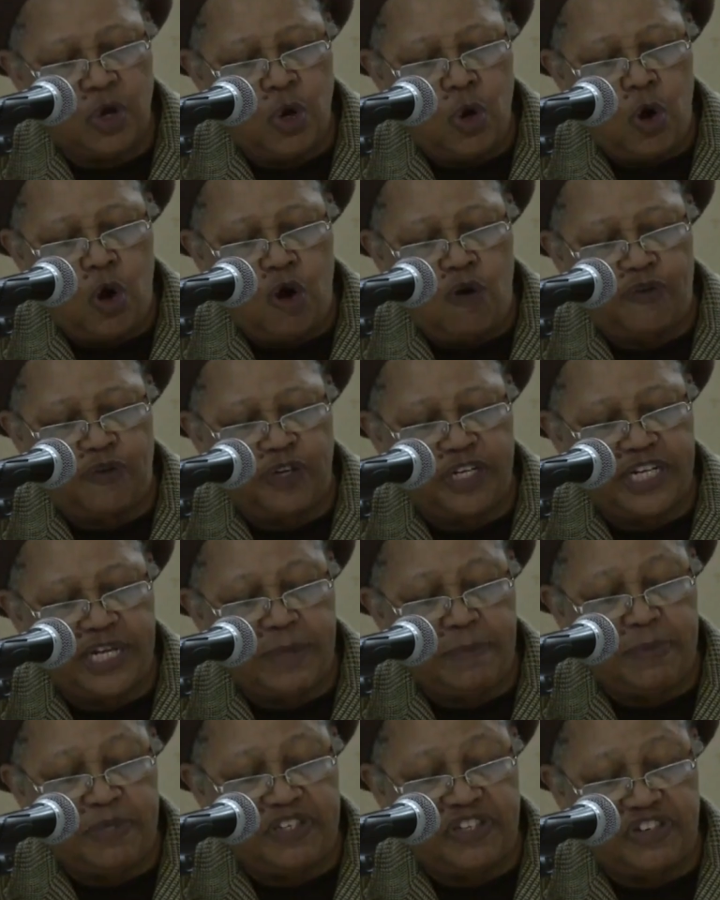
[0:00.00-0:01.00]
or for the
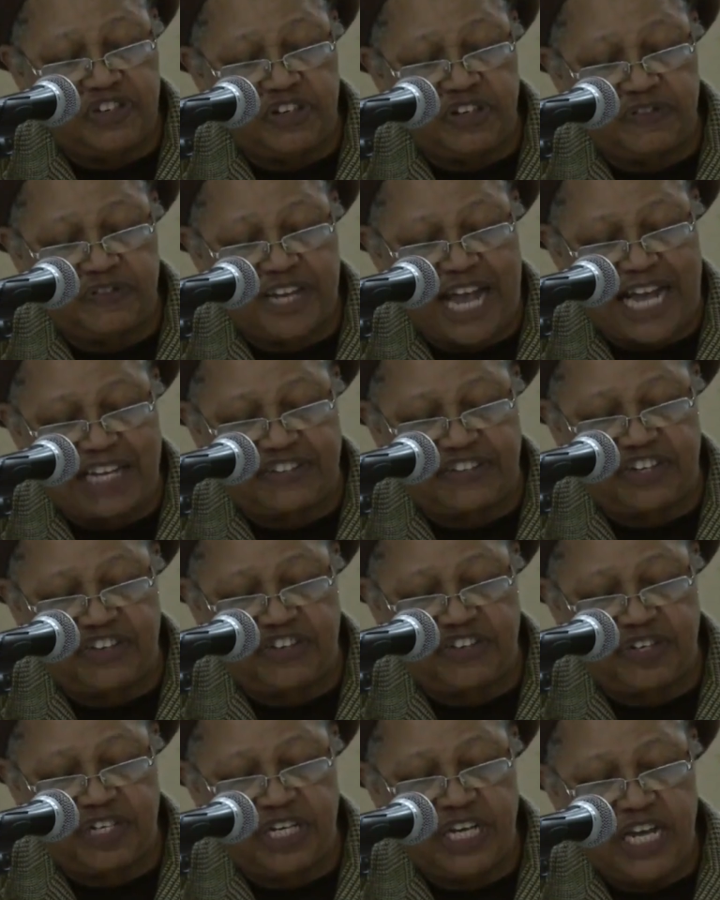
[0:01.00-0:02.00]
imposition of
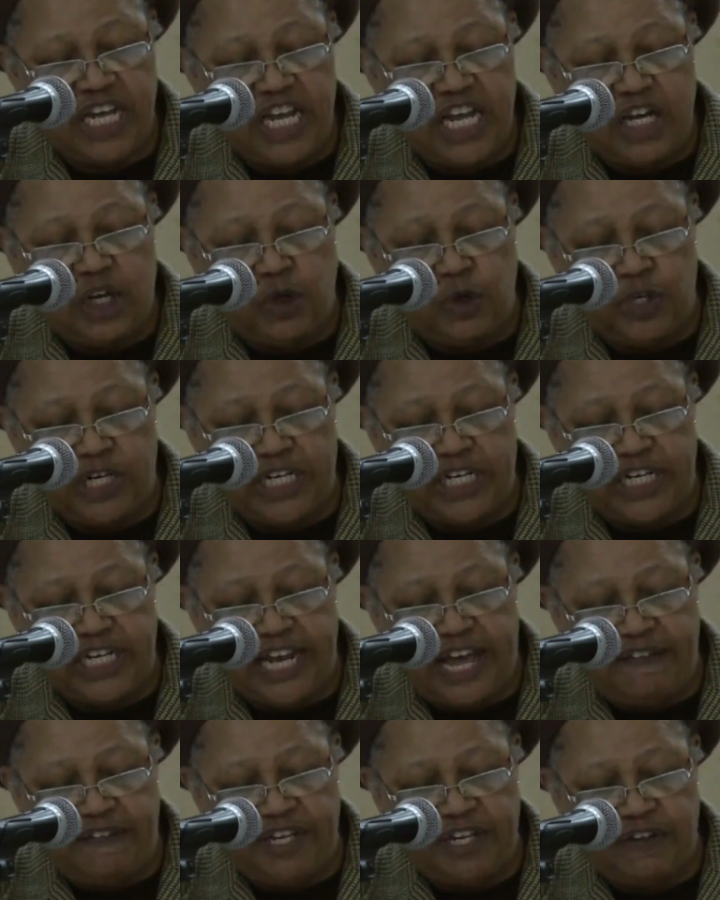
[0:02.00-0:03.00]
taxation, including the
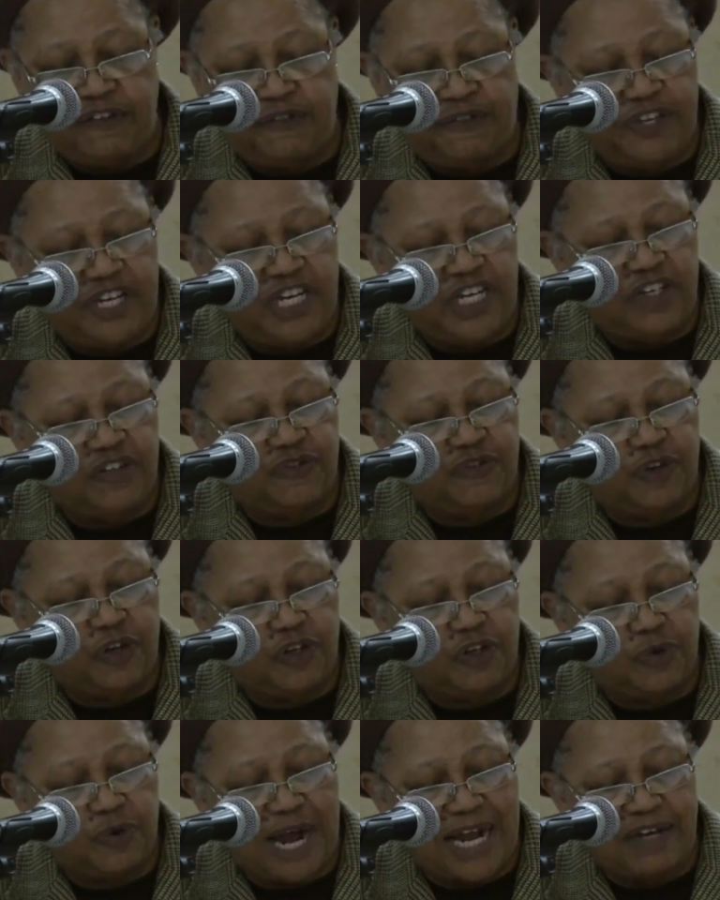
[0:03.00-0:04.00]
levying of fees for
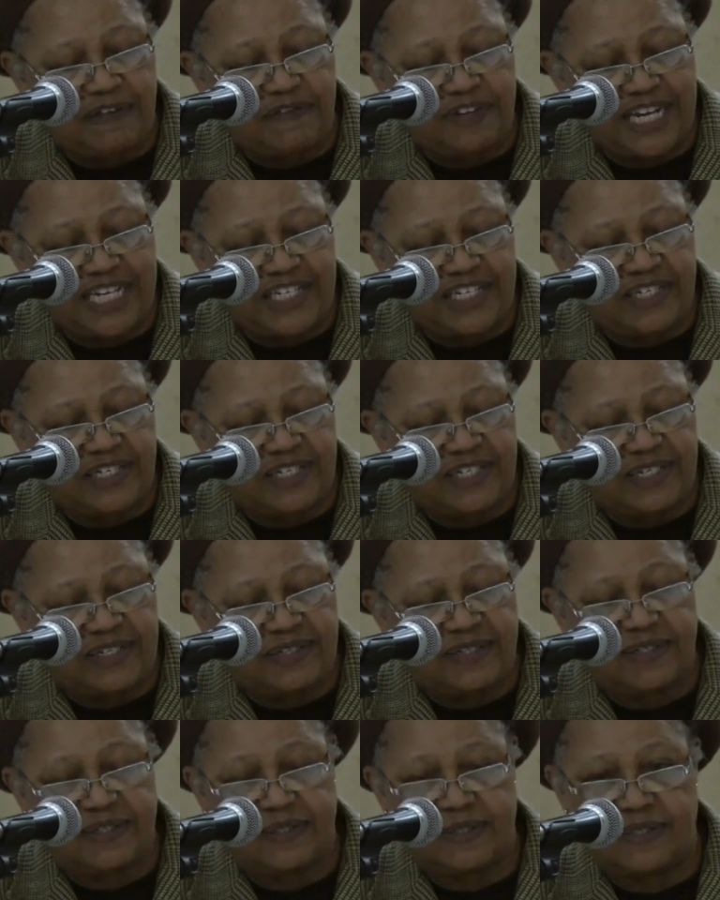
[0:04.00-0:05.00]
the grant of
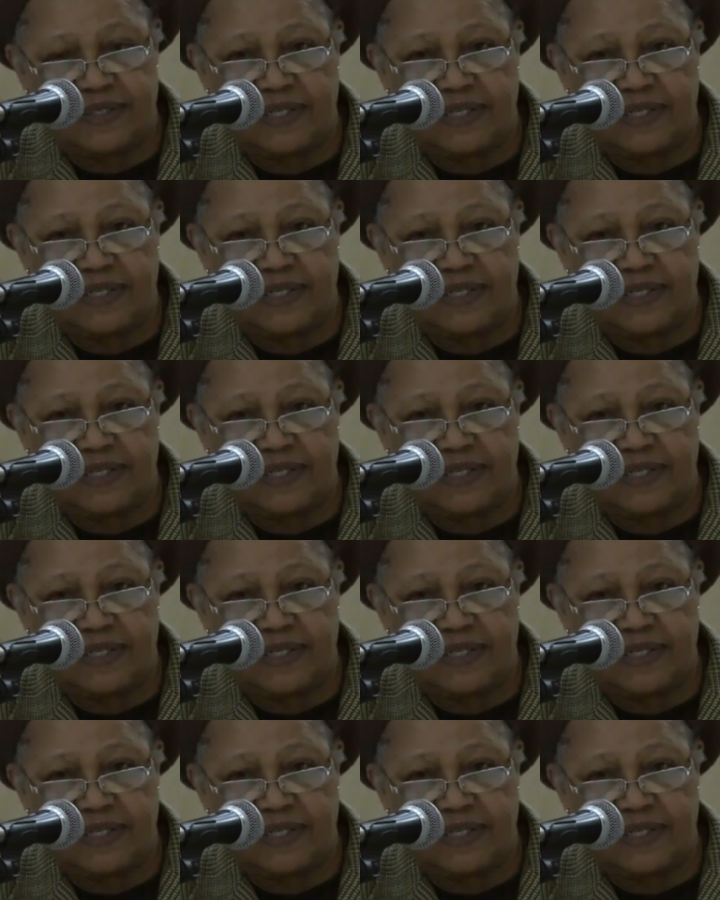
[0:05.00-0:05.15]
licenses.